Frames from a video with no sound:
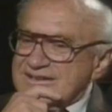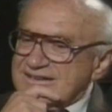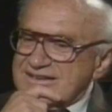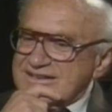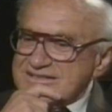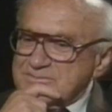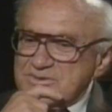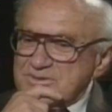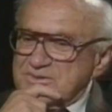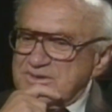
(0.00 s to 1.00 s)
It's a
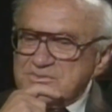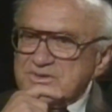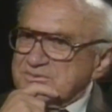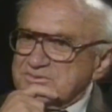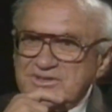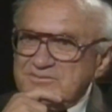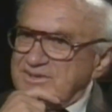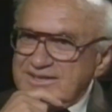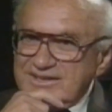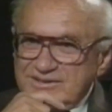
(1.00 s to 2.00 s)
book well worth reading by
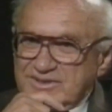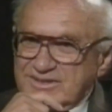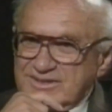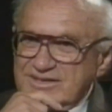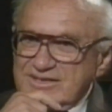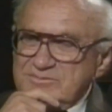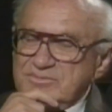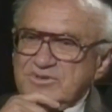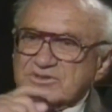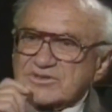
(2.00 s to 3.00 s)
anybody,
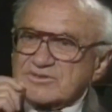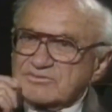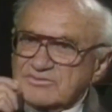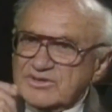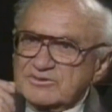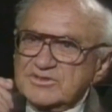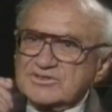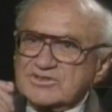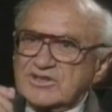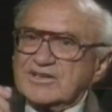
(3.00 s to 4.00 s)
because it's a very
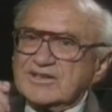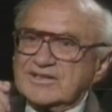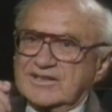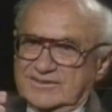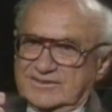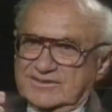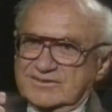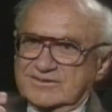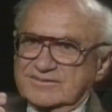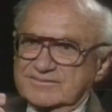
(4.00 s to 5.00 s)
subtle
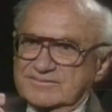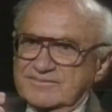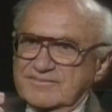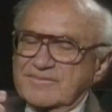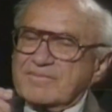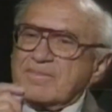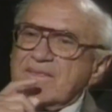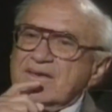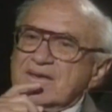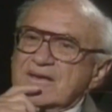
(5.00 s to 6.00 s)
analysis
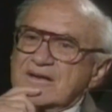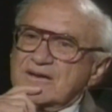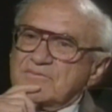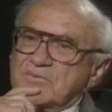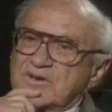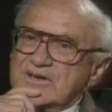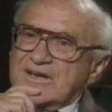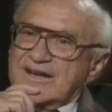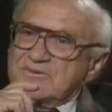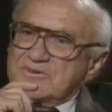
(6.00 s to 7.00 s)
of
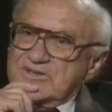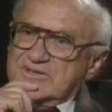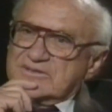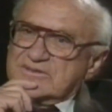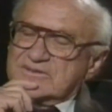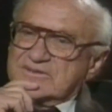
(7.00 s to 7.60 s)
how it is